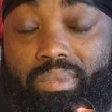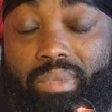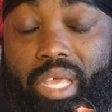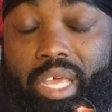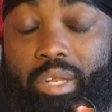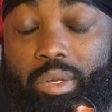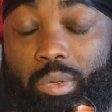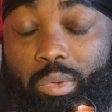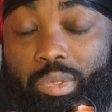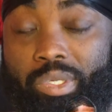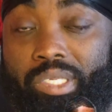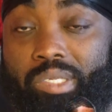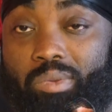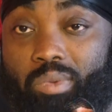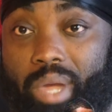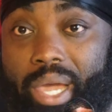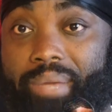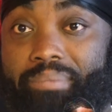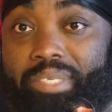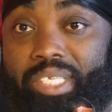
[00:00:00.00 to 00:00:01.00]
And the reason
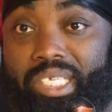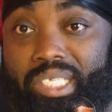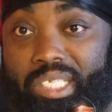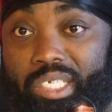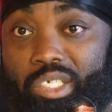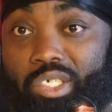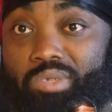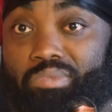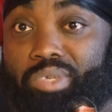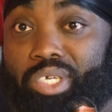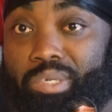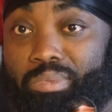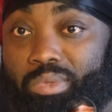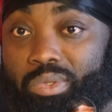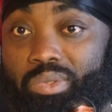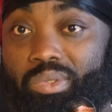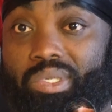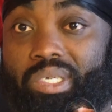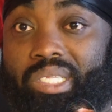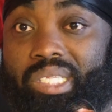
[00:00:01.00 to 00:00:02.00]
why I'm saying they should be up
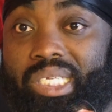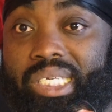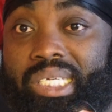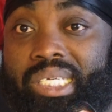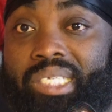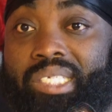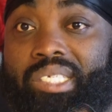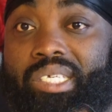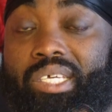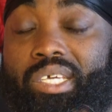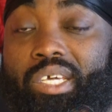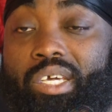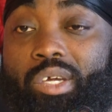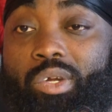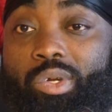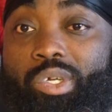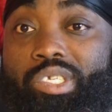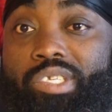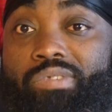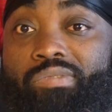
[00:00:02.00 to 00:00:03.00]
2-0 is
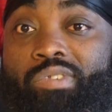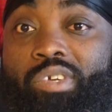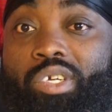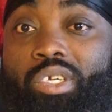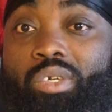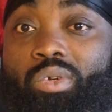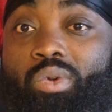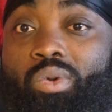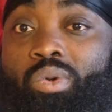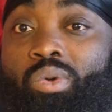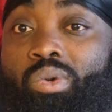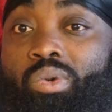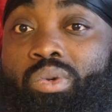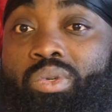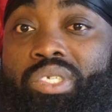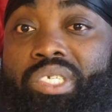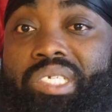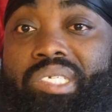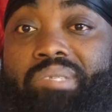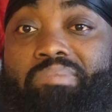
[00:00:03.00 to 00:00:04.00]
Christopher
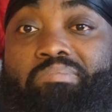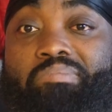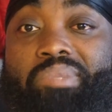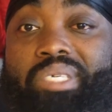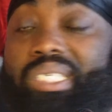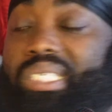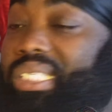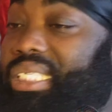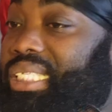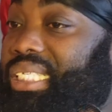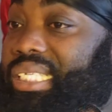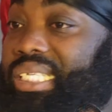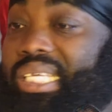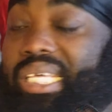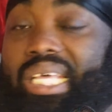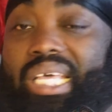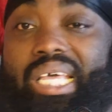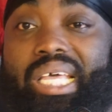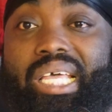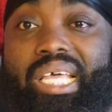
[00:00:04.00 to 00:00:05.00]
Nkunku just missed
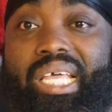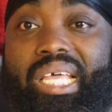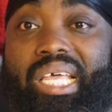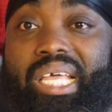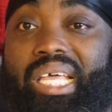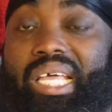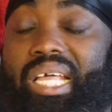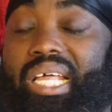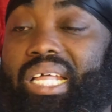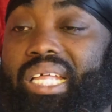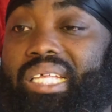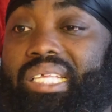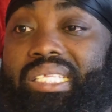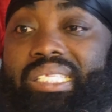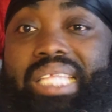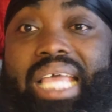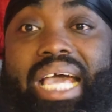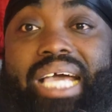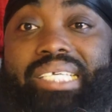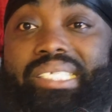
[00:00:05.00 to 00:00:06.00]

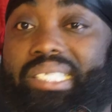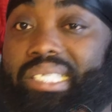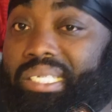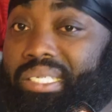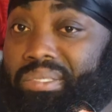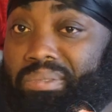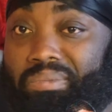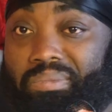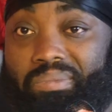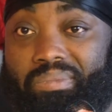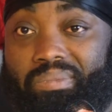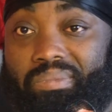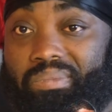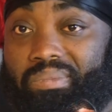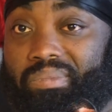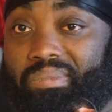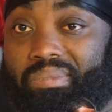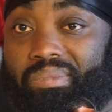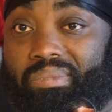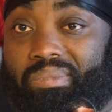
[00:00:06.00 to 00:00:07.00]
nasty.
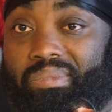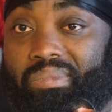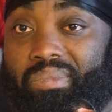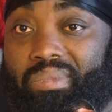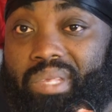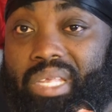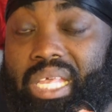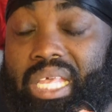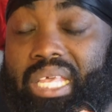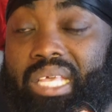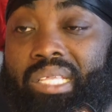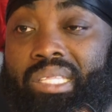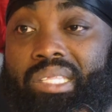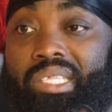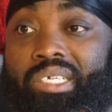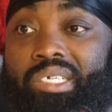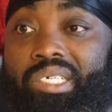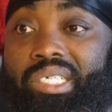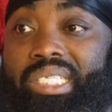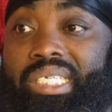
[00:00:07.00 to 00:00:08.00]
He
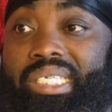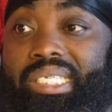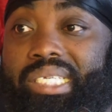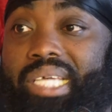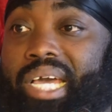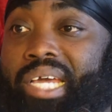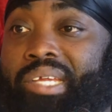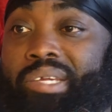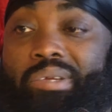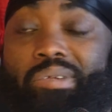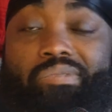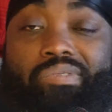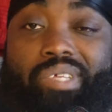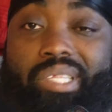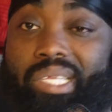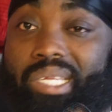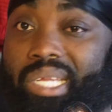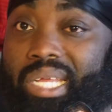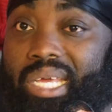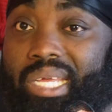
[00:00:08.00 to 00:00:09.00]
literally skied it over
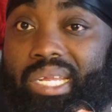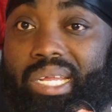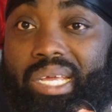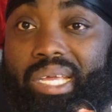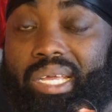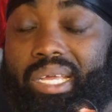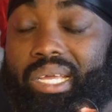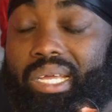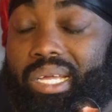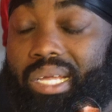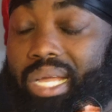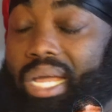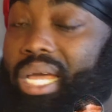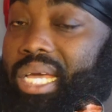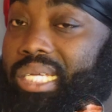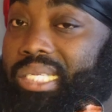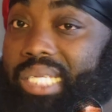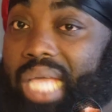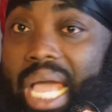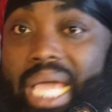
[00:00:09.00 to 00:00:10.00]
the net.
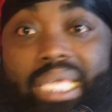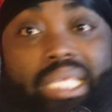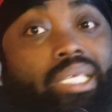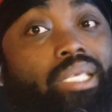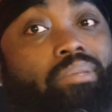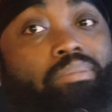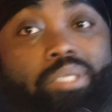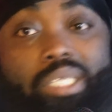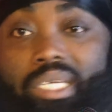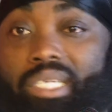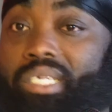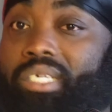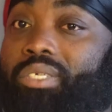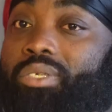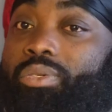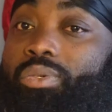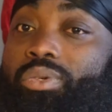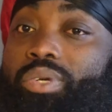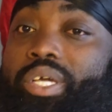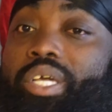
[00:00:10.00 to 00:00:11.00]
Guys, I keep
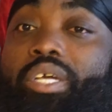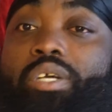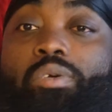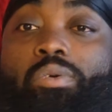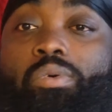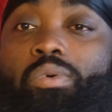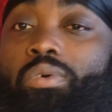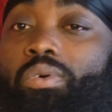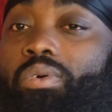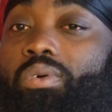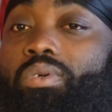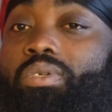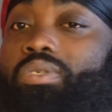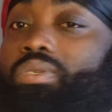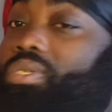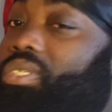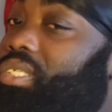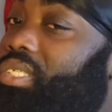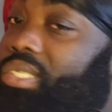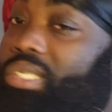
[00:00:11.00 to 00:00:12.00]
telling you, Nkunku is
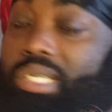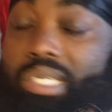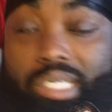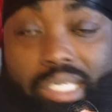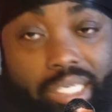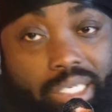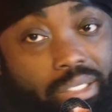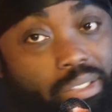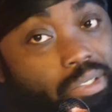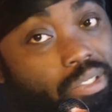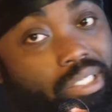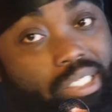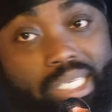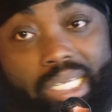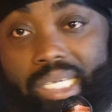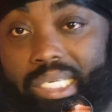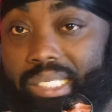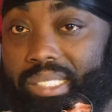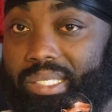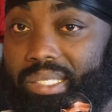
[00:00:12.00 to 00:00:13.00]
only good on
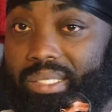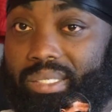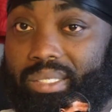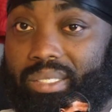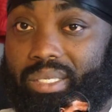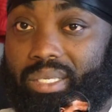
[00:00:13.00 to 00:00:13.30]
counterattacks.